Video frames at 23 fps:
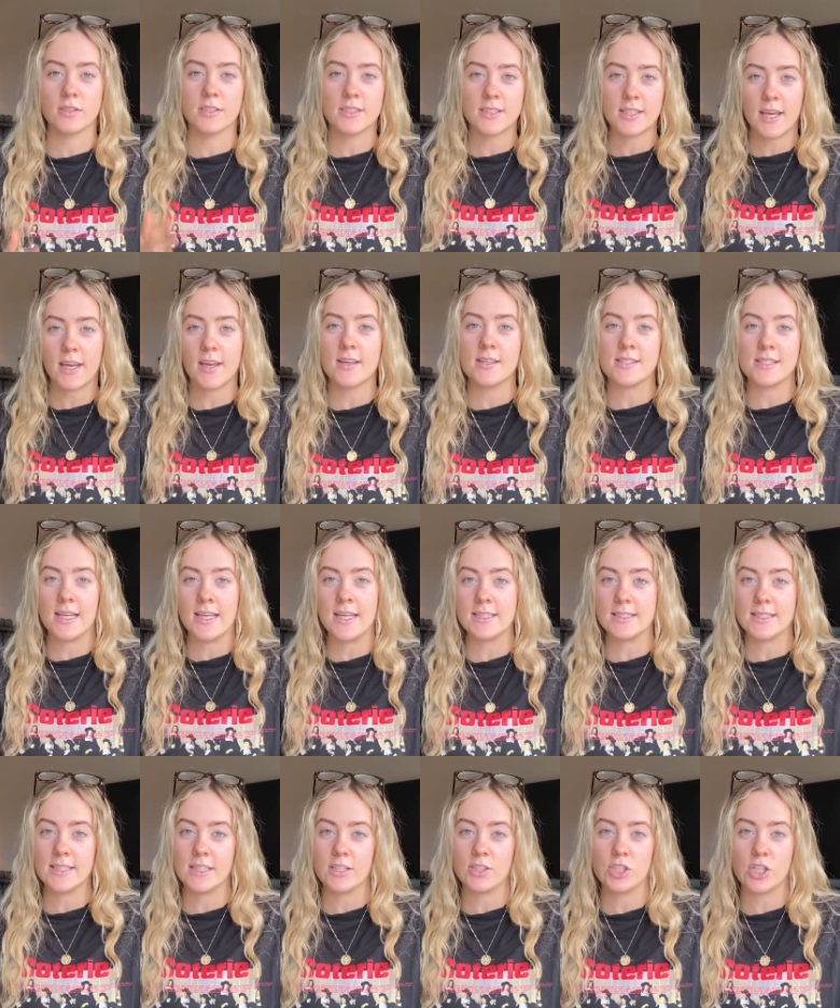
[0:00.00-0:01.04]
see it as
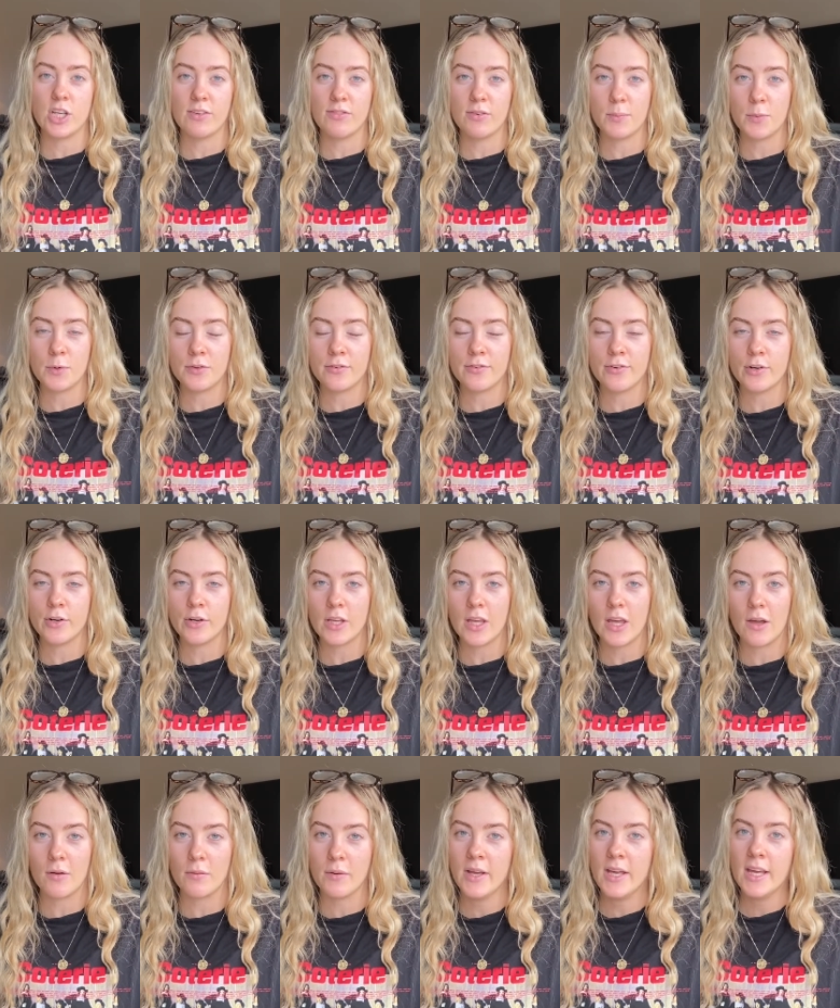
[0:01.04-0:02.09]
easily achievable for
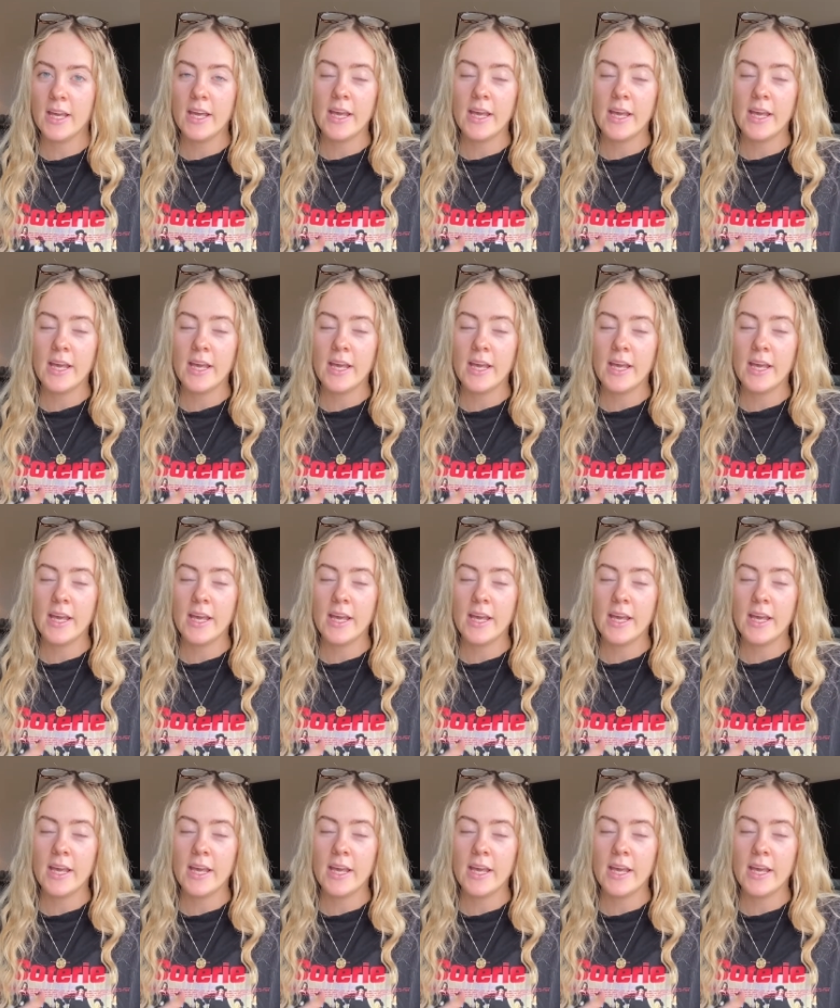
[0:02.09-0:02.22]
you.